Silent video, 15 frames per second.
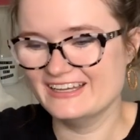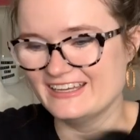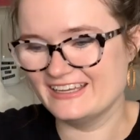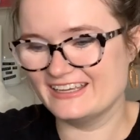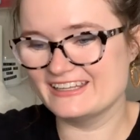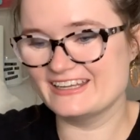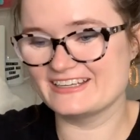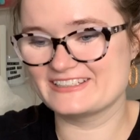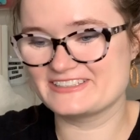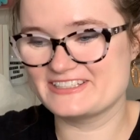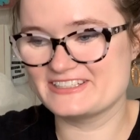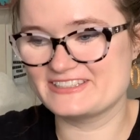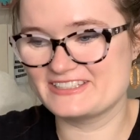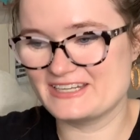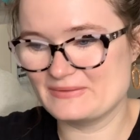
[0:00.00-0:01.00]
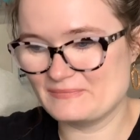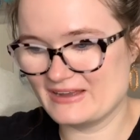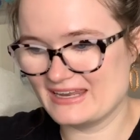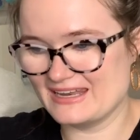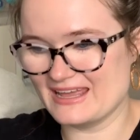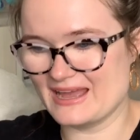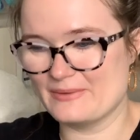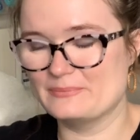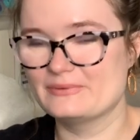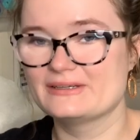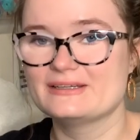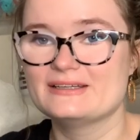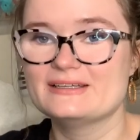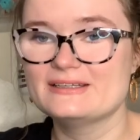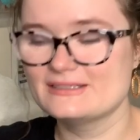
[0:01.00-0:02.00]
He likes to sit in my lap.
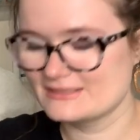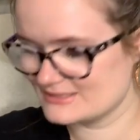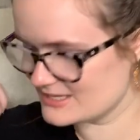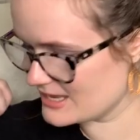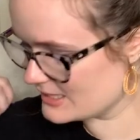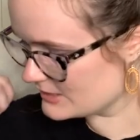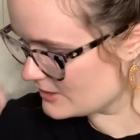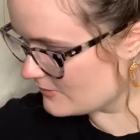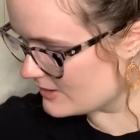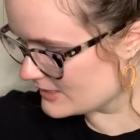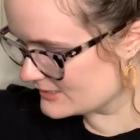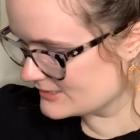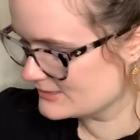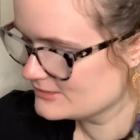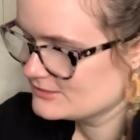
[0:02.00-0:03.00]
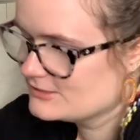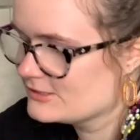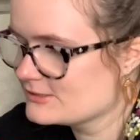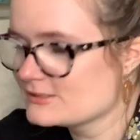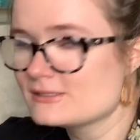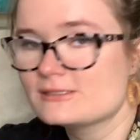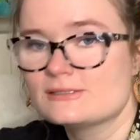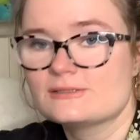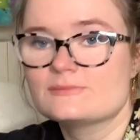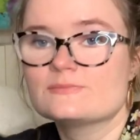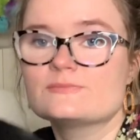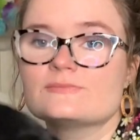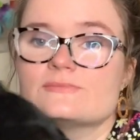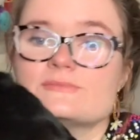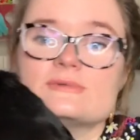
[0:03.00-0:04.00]
Say hello, Ollie. Here.
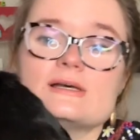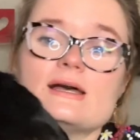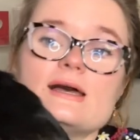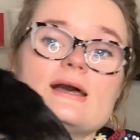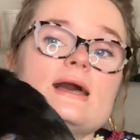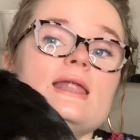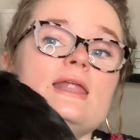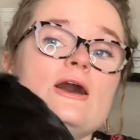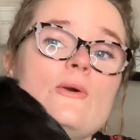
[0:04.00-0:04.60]
Hello,